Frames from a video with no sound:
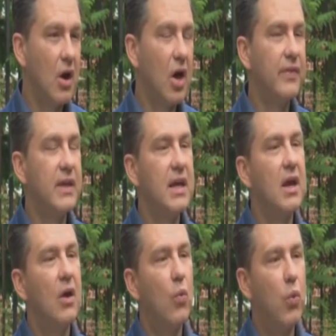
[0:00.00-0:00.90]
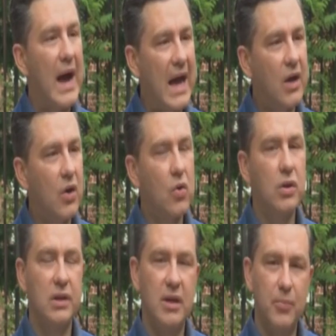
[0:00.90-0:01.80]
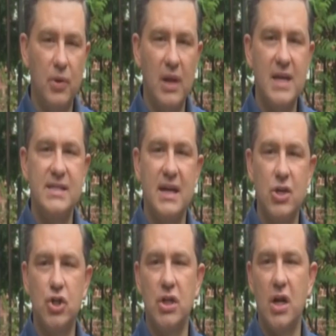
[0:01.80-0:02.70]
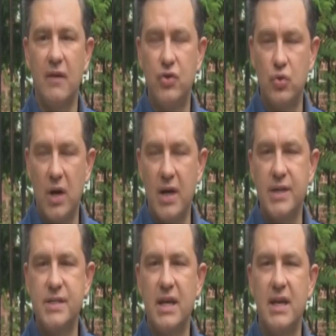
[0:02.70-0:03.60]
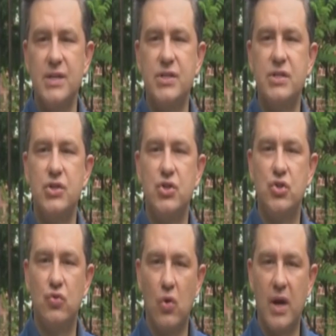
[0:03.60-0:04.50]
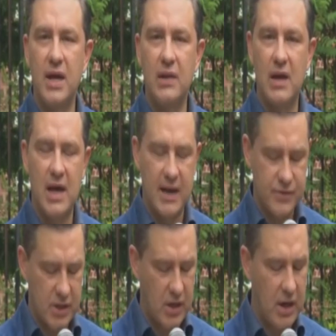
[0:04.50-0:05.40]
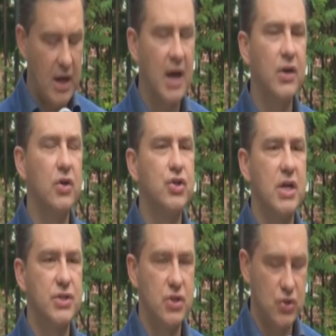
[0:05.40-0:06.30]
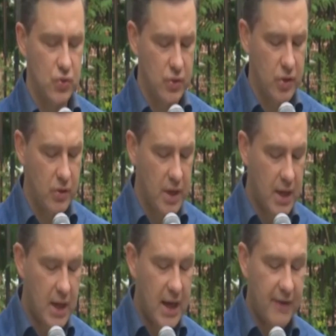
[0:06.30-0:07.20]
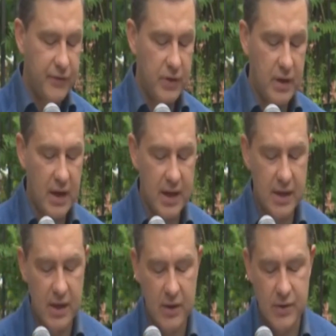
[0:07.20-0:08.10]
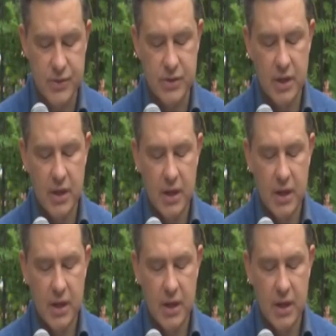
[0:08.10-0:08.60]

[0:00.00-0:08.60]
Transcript: on the wacko liberalization of drugs that is destroying lives under Justin Trudeau after 9 years.